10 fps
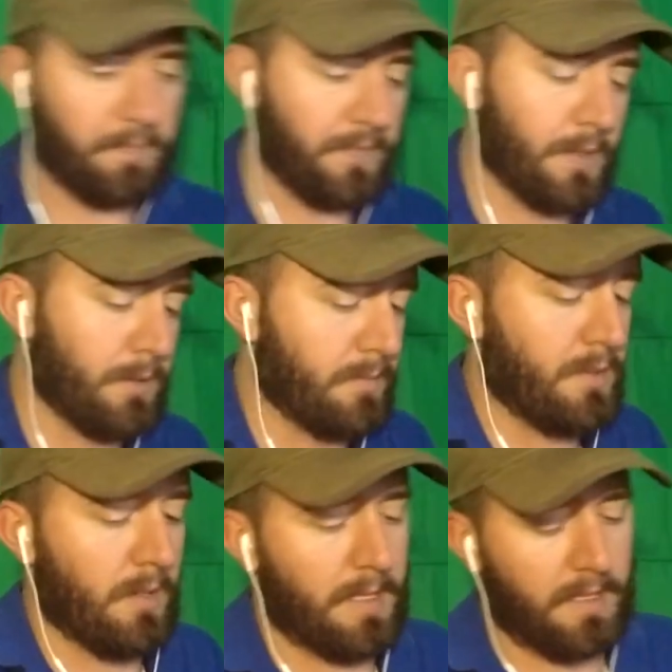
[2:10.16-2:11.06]
Oh,
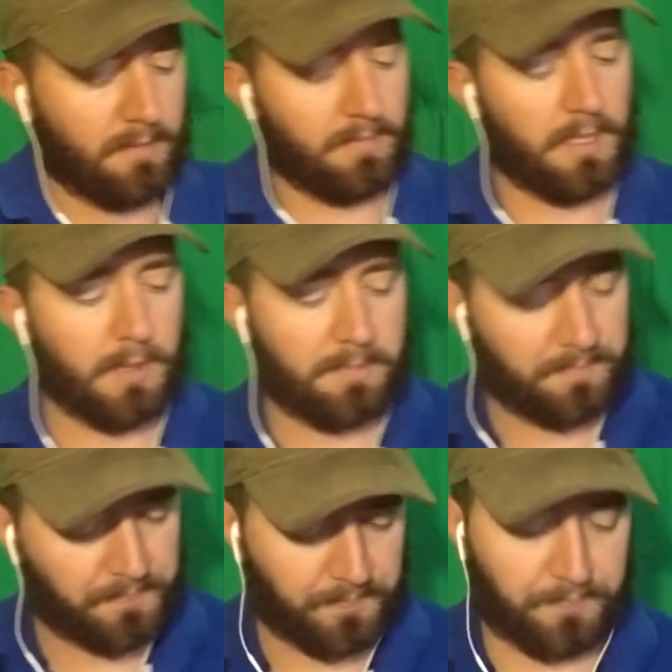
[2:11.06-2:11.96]
sorry about that. Anyway,
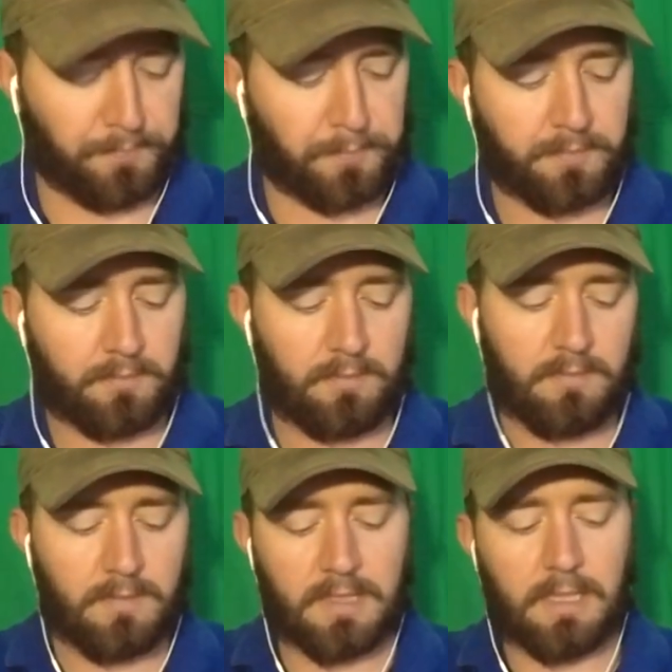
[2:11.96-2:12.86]

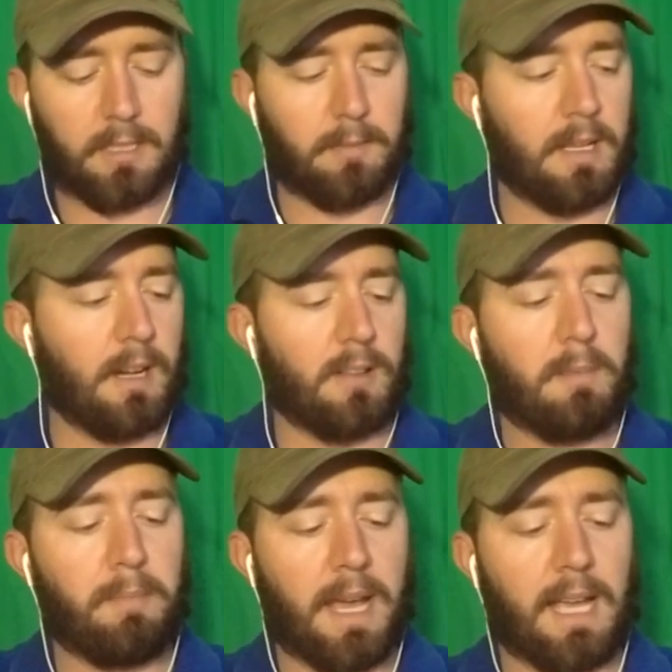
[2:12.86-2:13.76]
on the
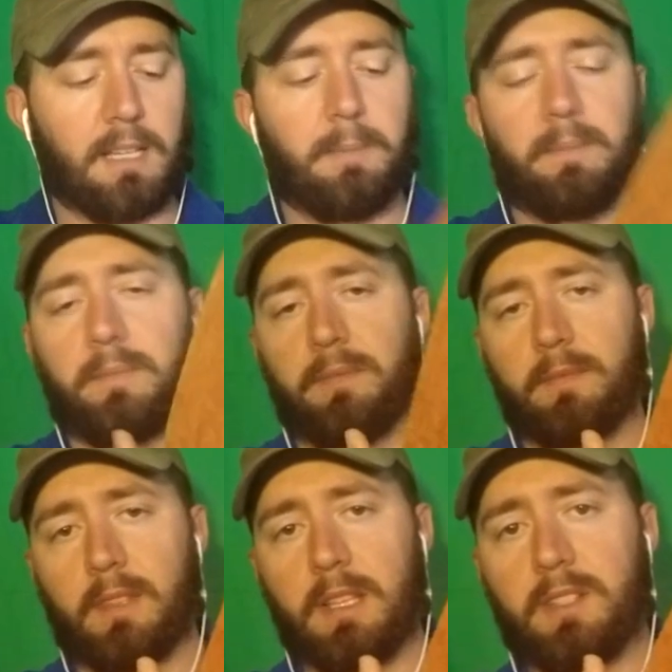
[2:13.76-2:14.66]
back,
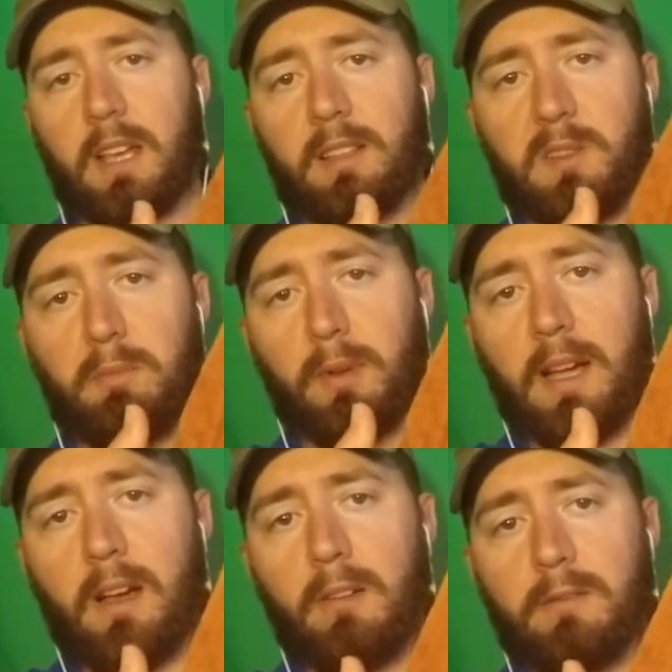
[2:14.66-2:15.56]
it's got this
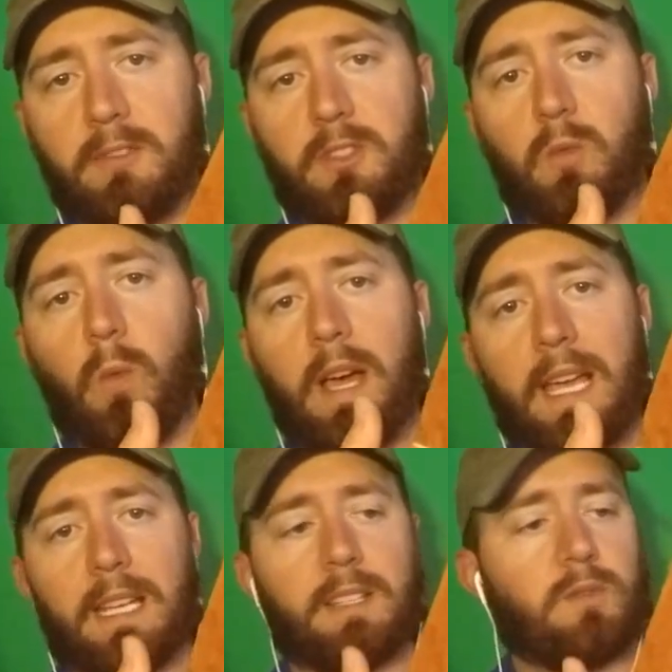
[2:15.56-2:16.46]
brown
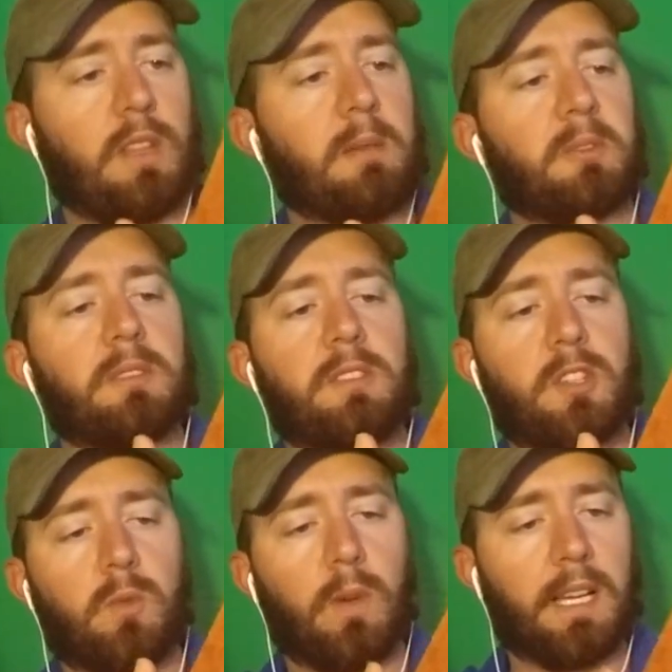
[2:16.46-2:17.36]
suede. It's labeled as
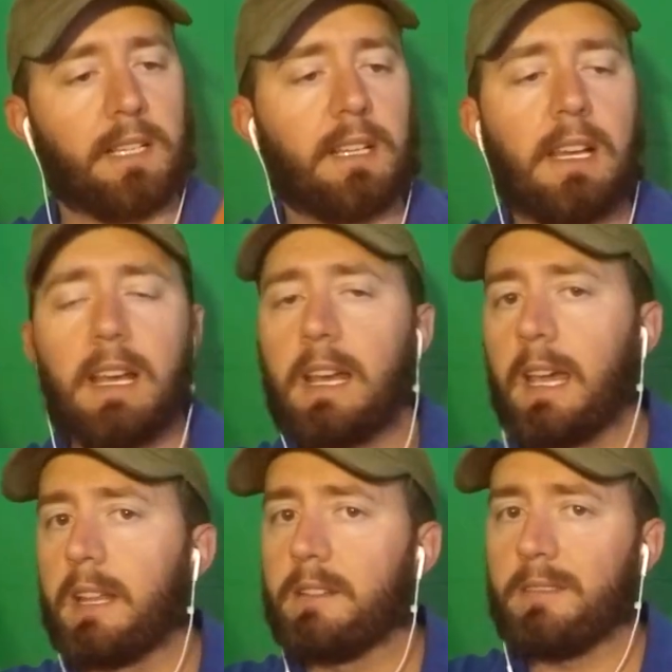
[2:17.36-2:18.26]
suede.
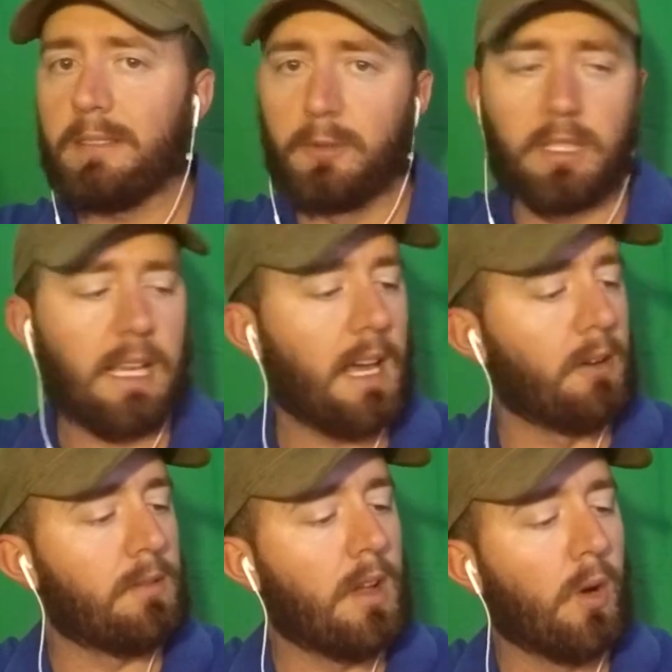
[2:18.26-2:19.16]
And really, I
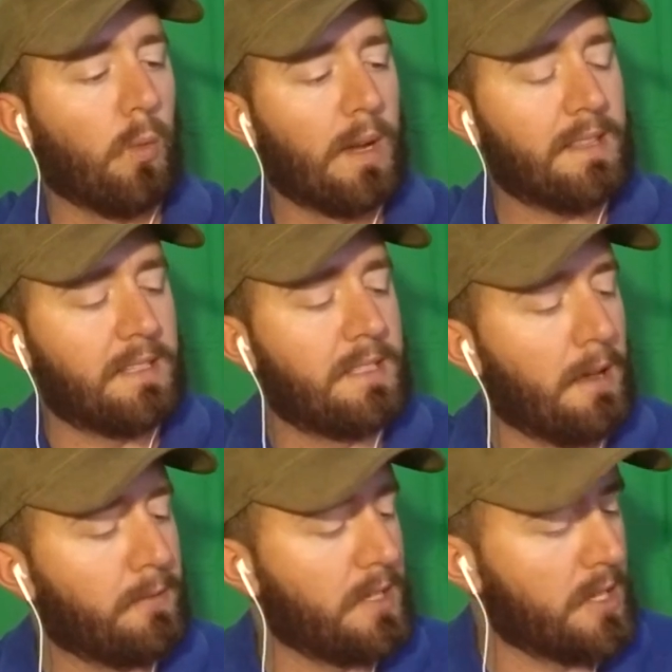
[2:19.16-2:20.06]
don't know what the
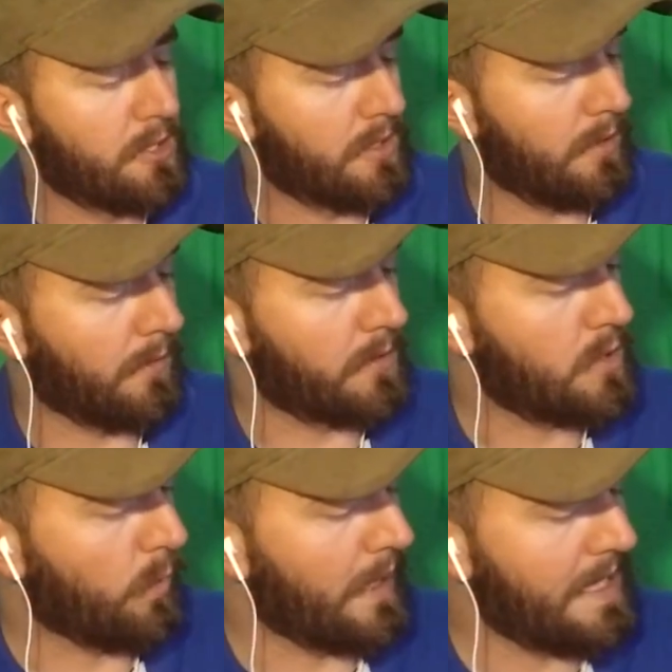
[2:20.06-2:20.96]
definition of
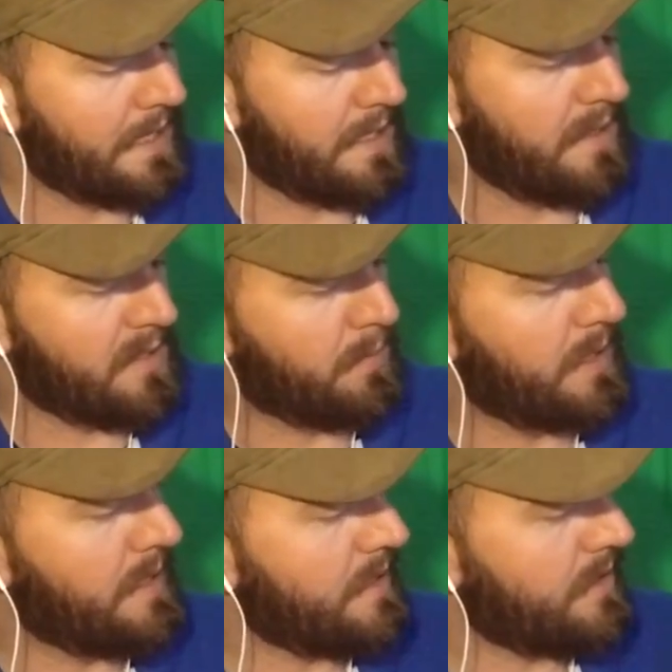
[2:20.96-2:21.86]
suede is,
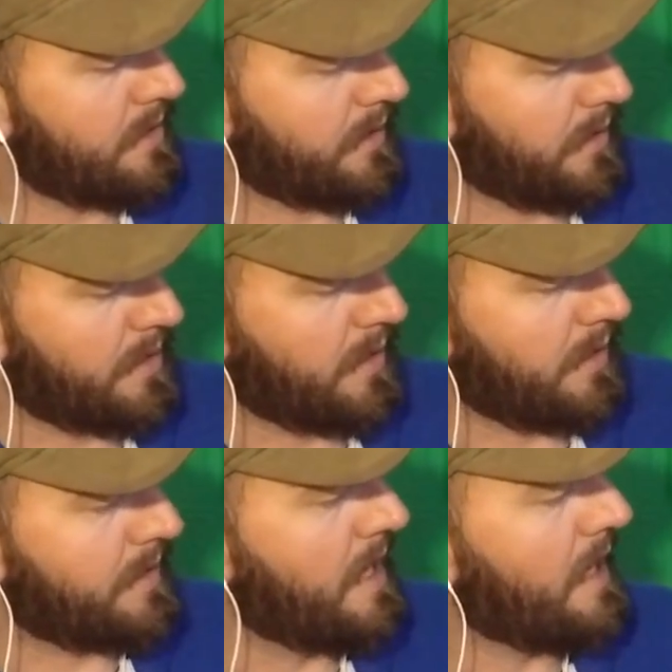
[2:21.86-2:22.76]
but this is like a
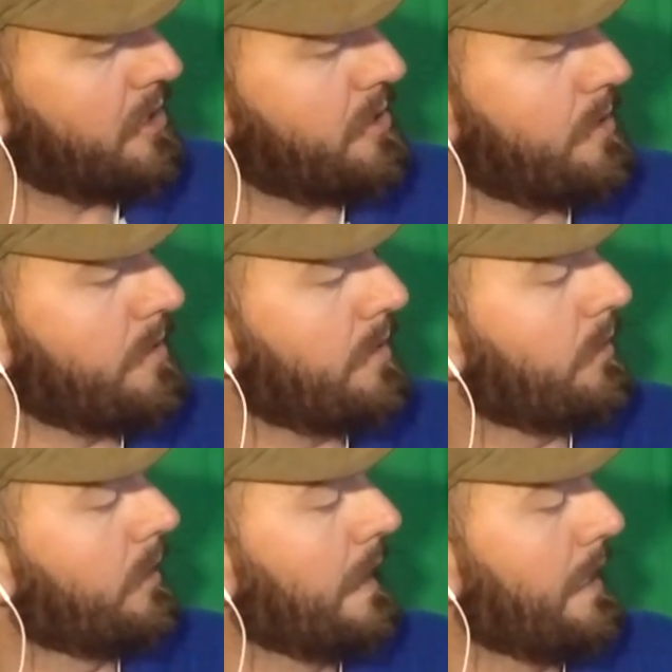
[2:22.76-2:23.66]
textured
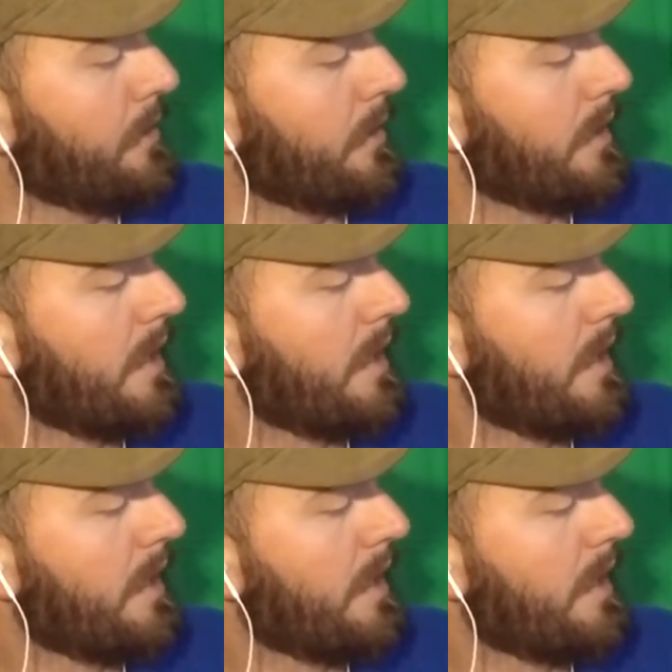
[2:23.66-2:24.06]
leather.